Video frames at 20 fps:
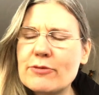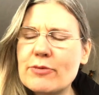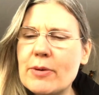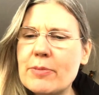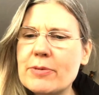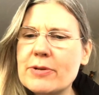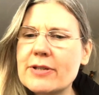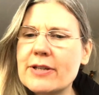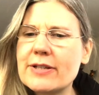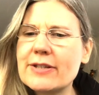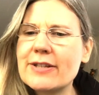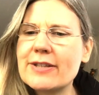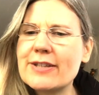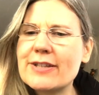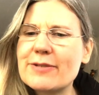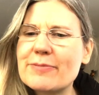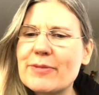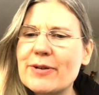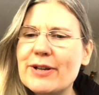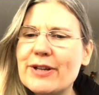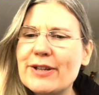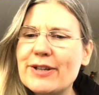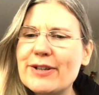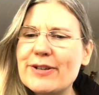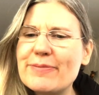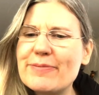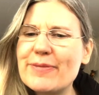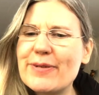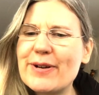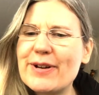represented this morning.
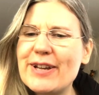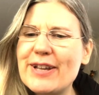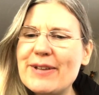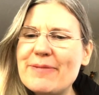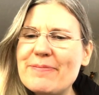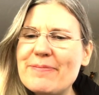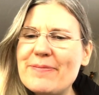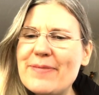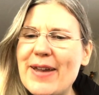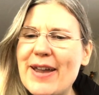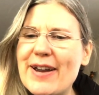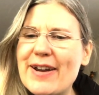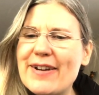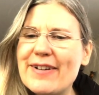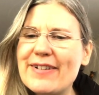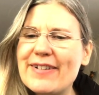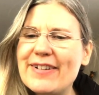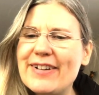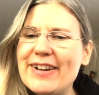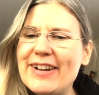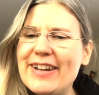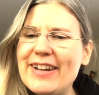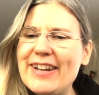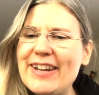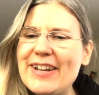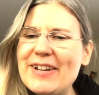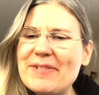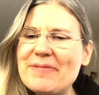Good morning, Mary.